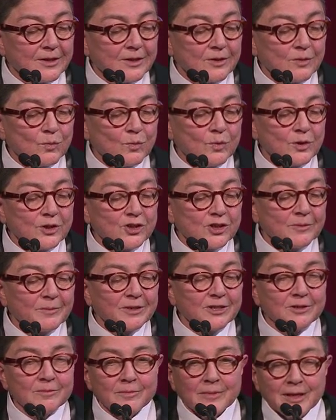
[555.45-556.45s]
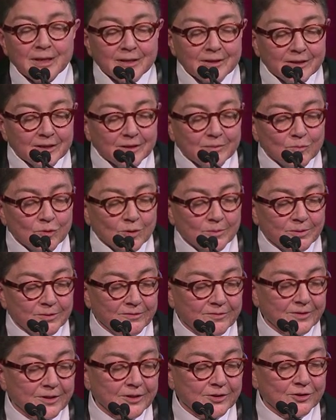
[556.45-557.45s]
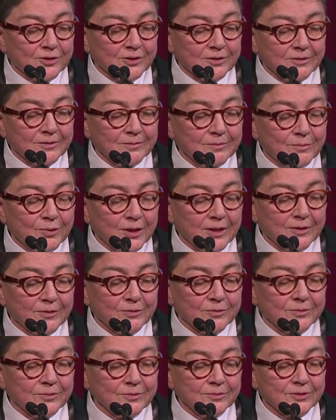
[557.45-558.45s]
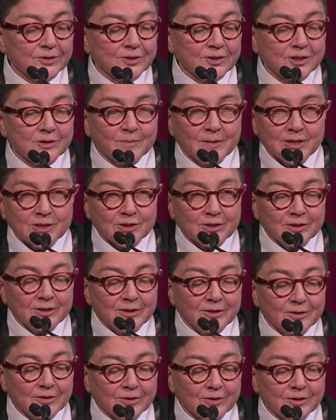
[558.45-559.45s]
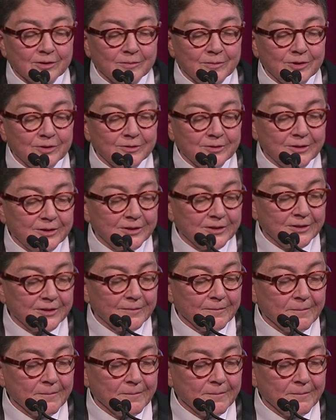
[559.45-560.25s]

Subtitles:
We should be demanding more prevention breakthroughs, especially in our community.